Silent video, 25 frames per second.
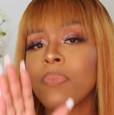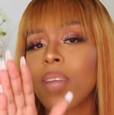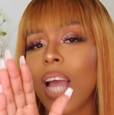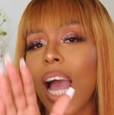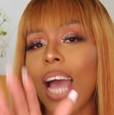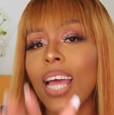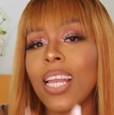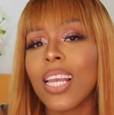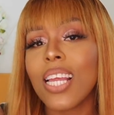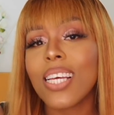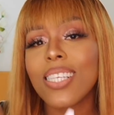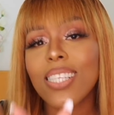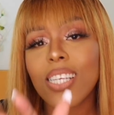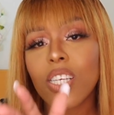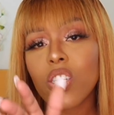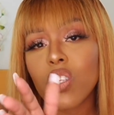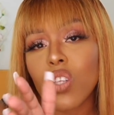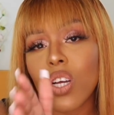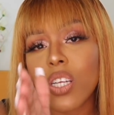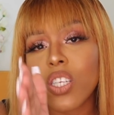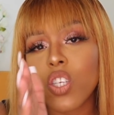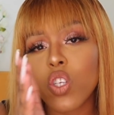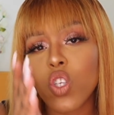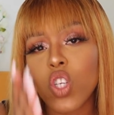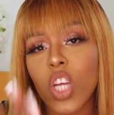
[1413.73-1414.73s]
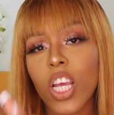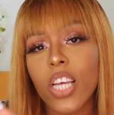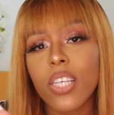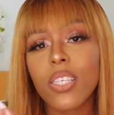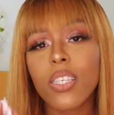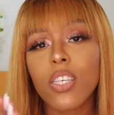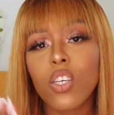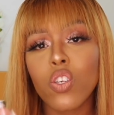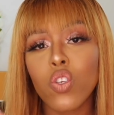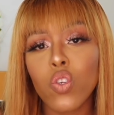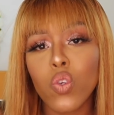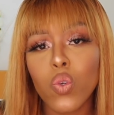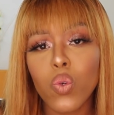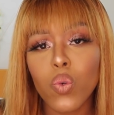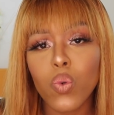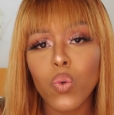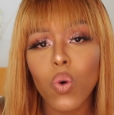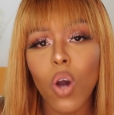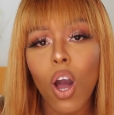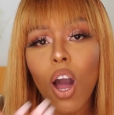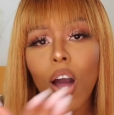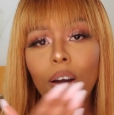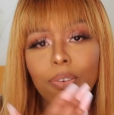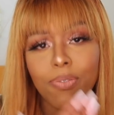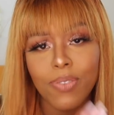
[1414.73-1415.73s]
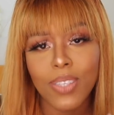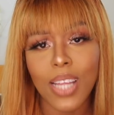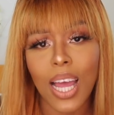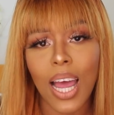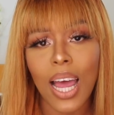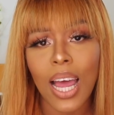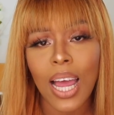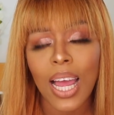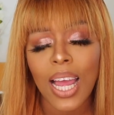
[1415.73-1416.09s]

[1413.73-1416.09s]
Unless he starts chasing you after,